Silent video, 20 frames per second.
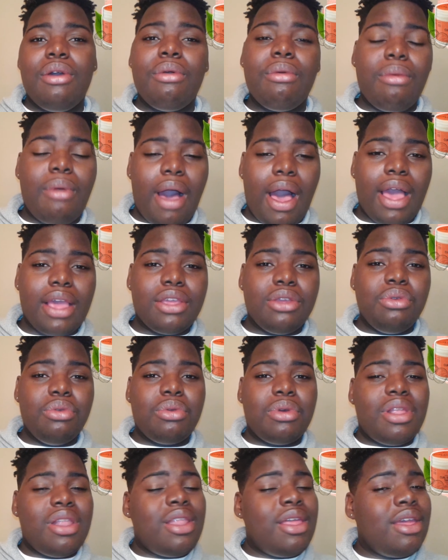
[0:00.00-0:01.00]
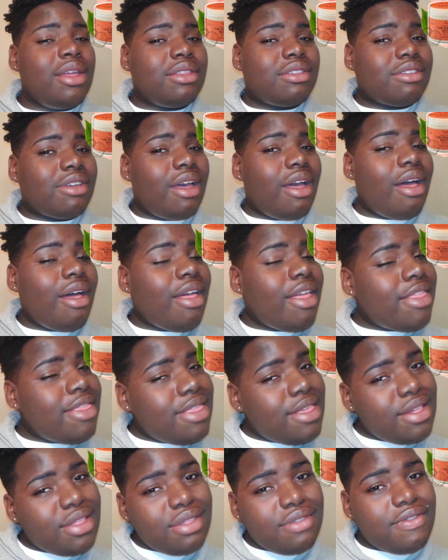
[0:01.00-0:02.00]
why you clicked
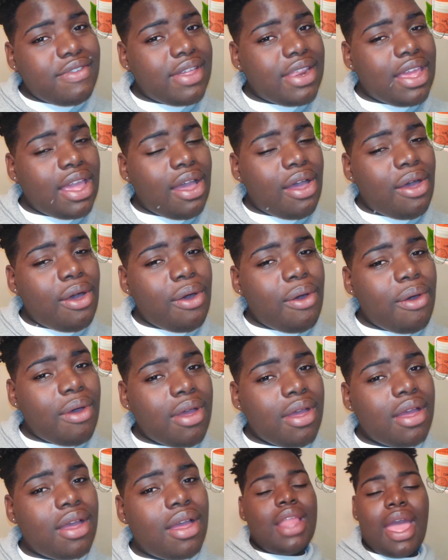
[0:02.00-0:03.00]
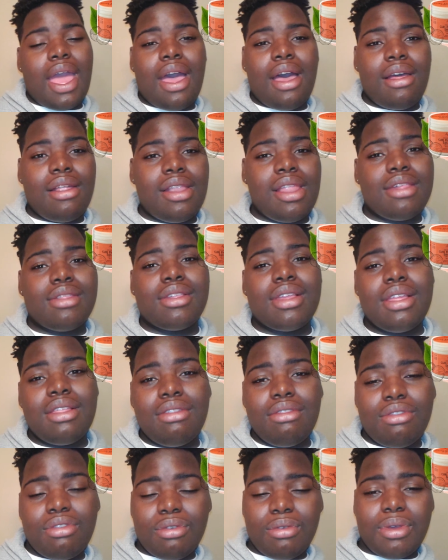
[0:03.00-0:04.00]
on this video. Now let's get
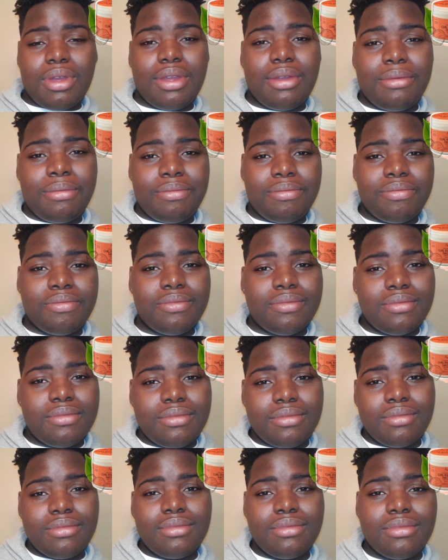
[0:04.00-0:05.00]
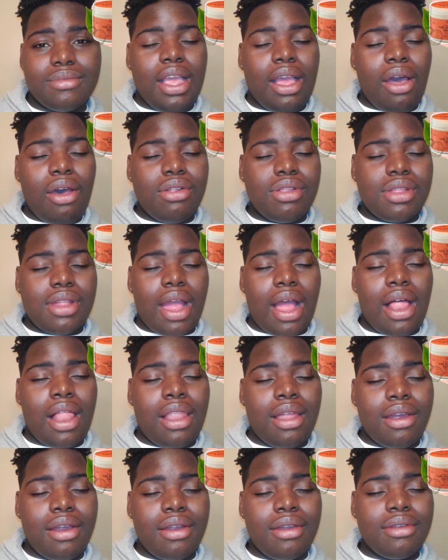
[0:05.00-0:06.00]
into it. Eco
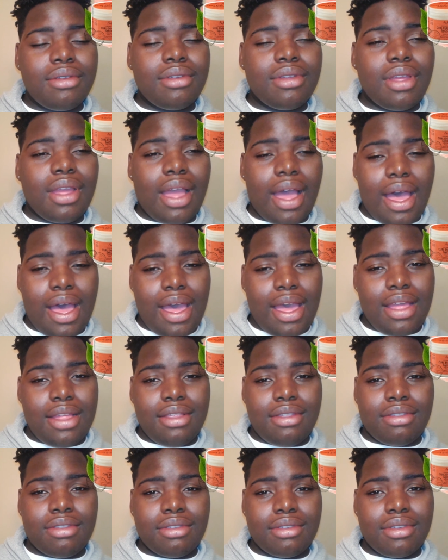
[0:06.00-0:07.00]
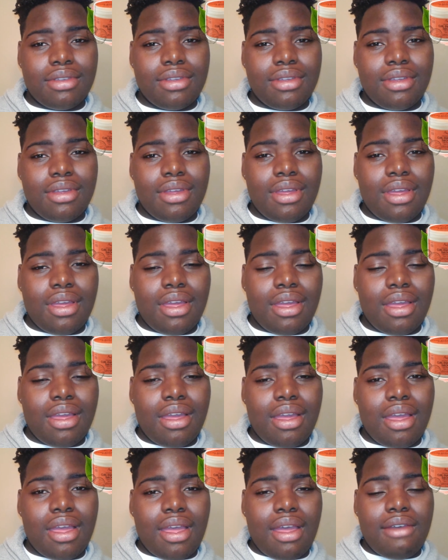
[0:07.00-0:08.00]
Styler got
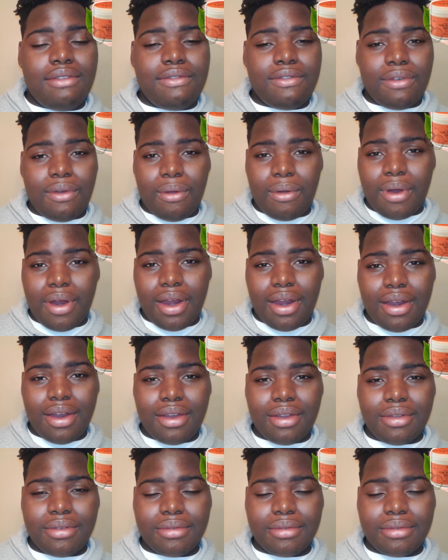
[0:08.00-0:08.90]
a 4.